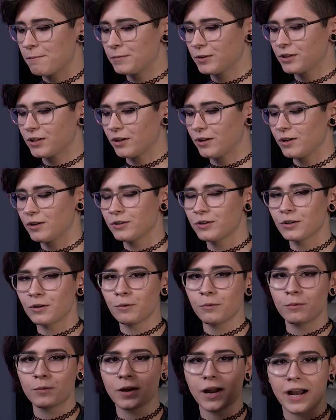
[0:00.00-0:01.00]
So you
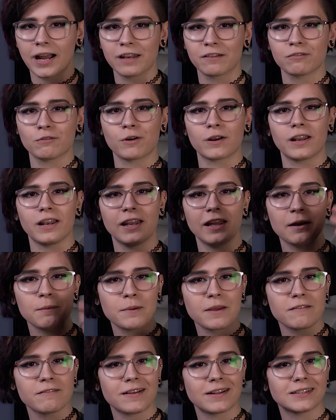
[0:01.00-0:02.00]
do kind of want a little
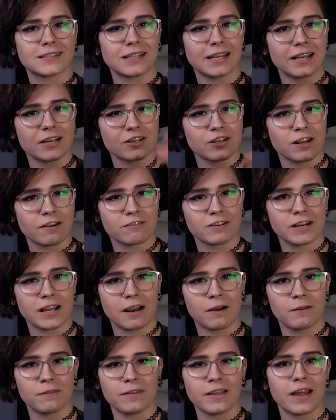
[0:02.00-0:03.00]
bit of ventilation every
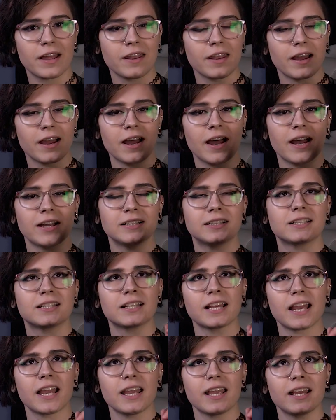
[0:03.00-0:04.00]
now and then. I'd
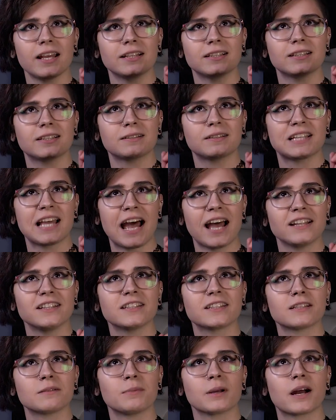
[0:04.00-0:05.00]
say it
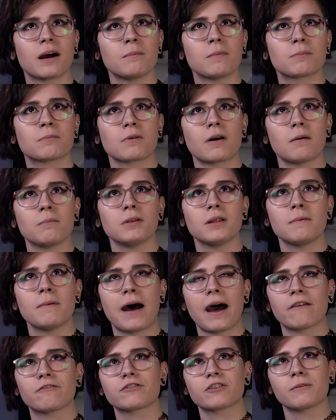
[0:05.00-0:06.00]
tends to become a problem
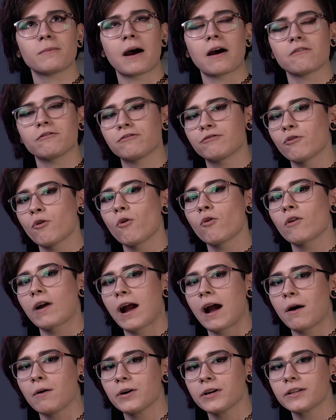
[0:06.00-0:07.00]
after about 4
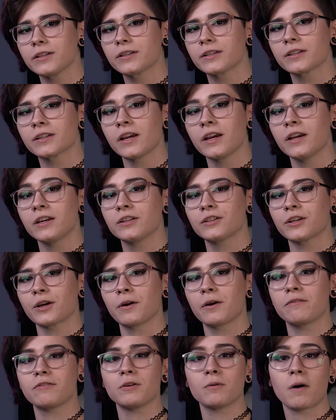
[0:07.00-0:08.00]
hours.
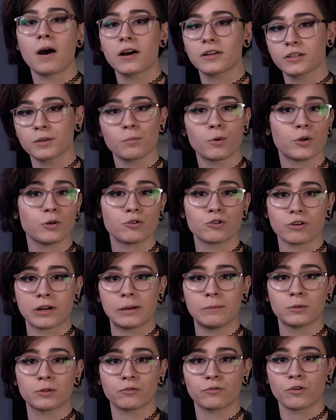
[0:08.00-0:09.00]
So if you are someone who
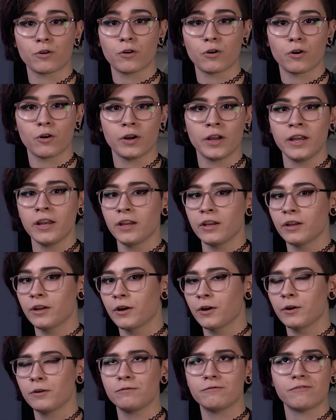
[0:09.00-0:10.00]
streams for,
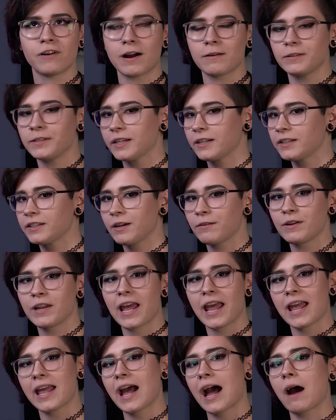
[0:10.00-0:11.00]
5, 6, 7,
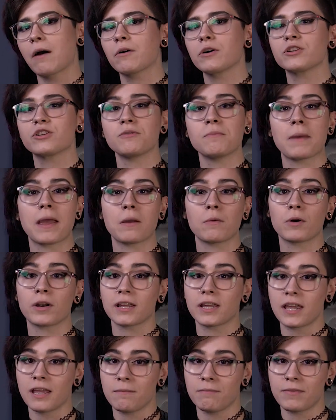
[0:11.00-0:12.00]
8 hours, you may want
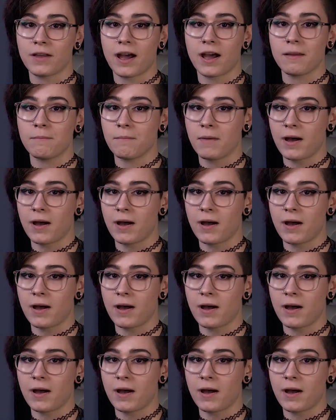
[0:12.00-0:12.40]
to keep that in